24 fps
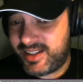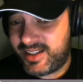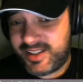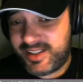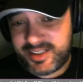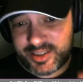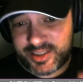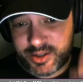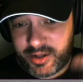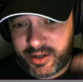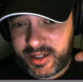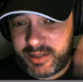
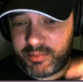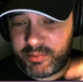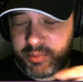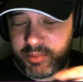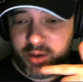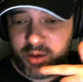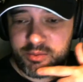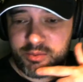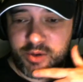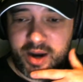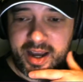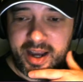Screen,
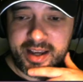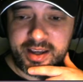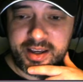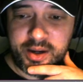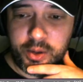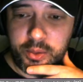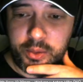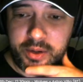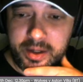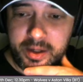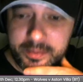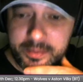bottom right hand
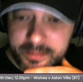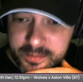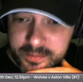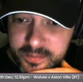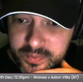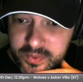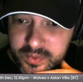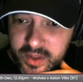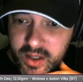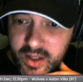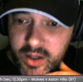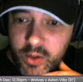corner.
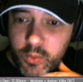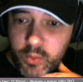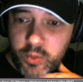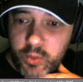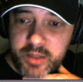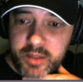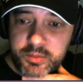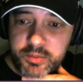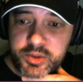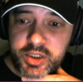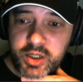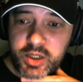
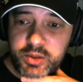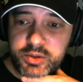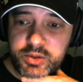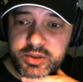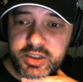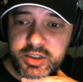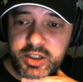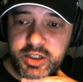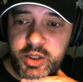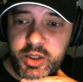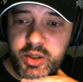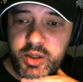William Jones,
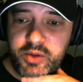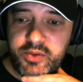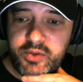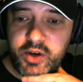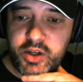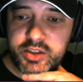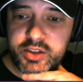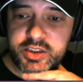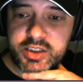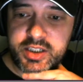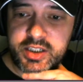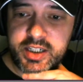I know you have
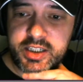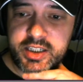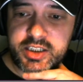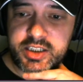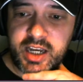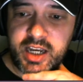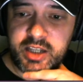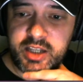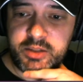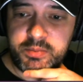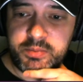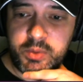answered it,
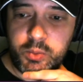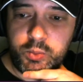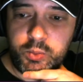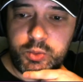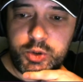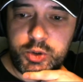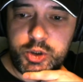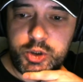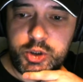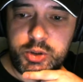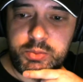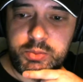James, but
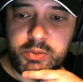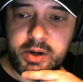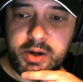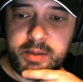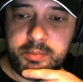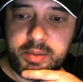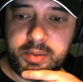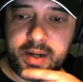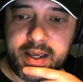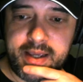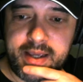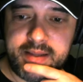would you
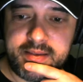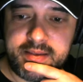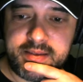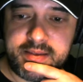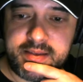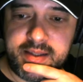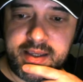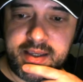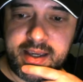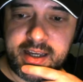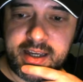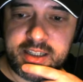mind playing
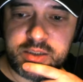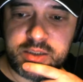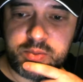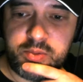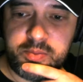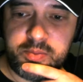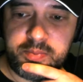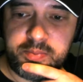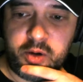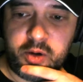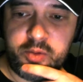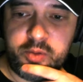Diaz
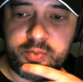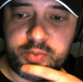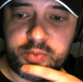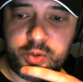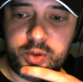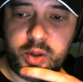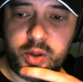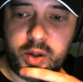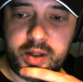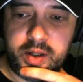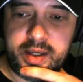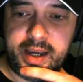with both
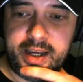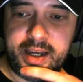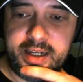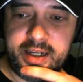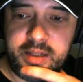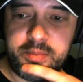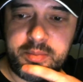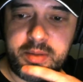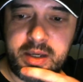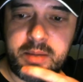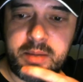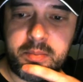Bruno and
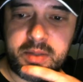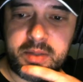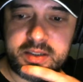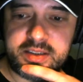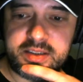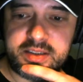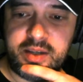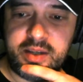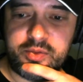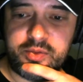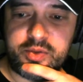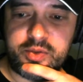KDB in my
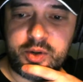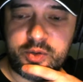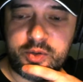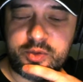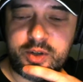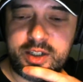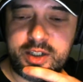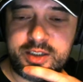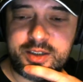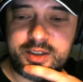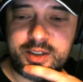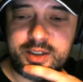team? Feel
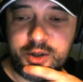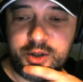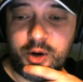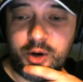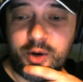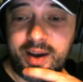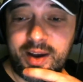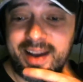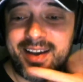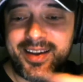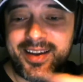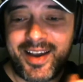free to
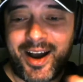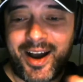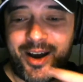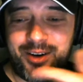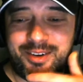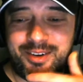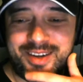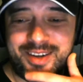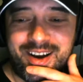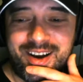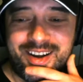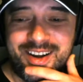ignore it. Yeah, I
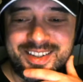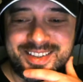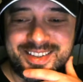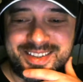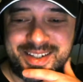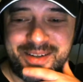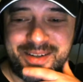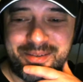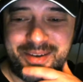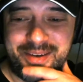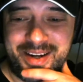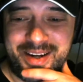already answered
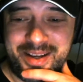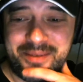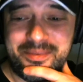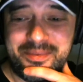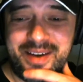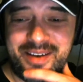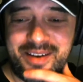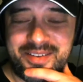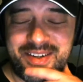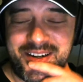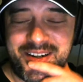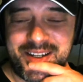it, William.
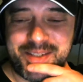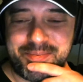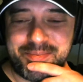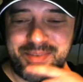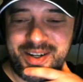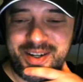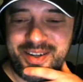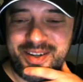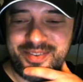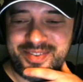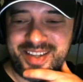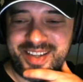Have a nice
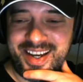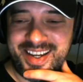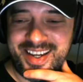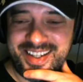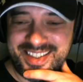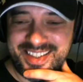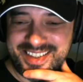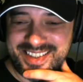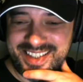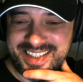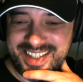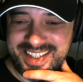birthday.
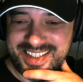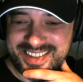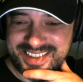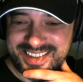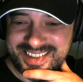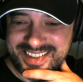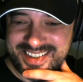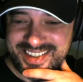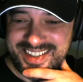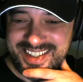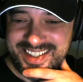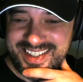Cheers.